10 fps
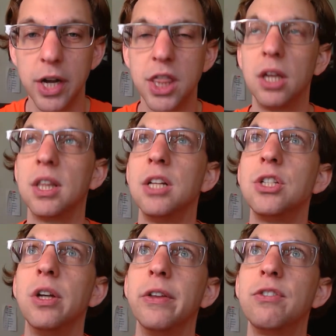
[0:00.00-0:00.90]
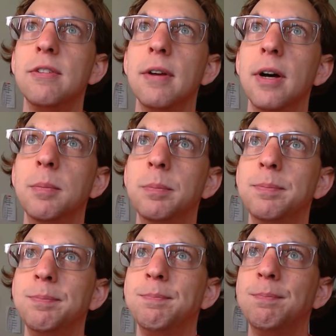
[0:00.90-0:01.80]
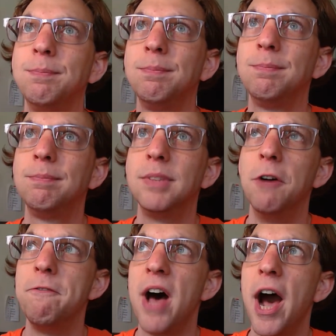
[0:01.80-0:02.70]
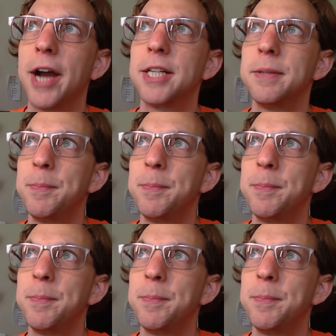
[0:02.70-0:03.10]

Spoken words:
think that's just a fact.